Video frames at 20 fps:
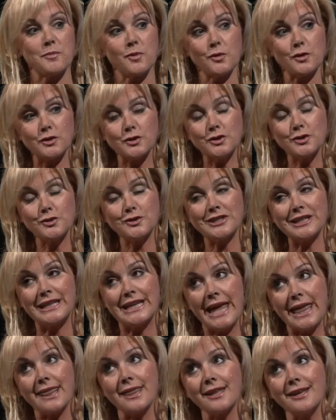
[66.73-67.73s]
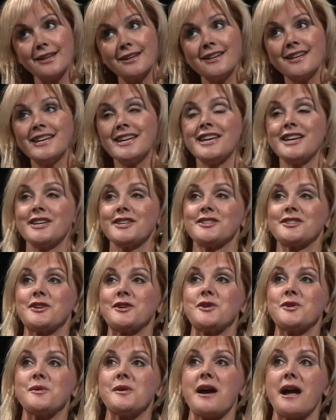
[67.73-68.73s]
the two together?
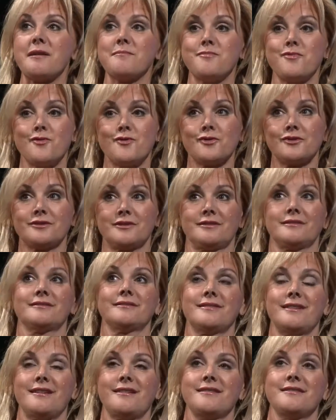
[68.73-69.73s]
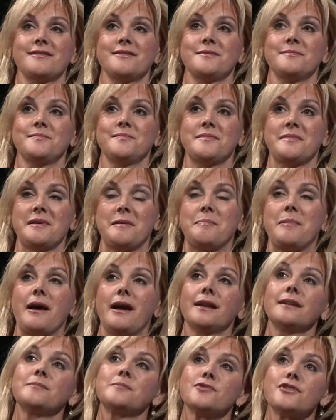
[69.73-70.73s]
So I bought a
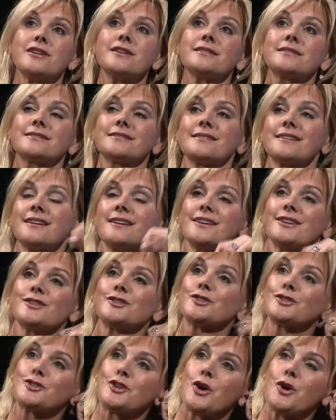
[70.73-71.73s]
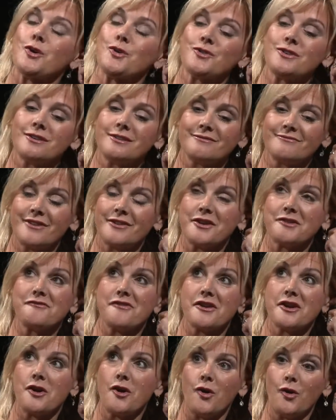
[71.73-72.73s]
pile of bricks and stone, very,
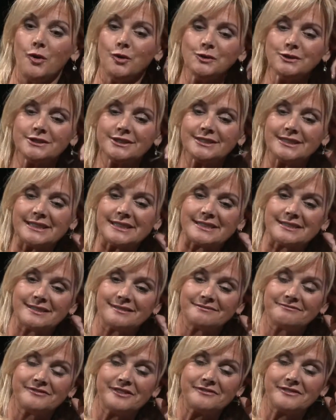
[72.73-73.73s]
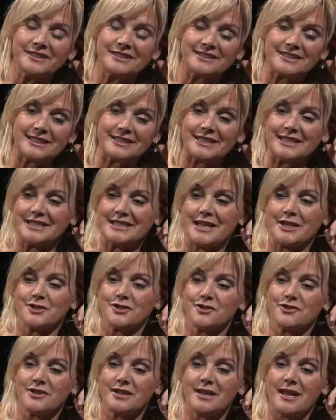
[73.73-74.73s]
very old, 15th, 16th
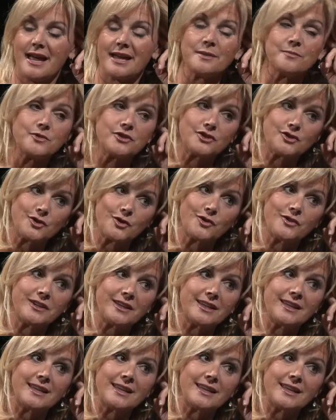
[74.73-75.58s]
century, and I'm restoring it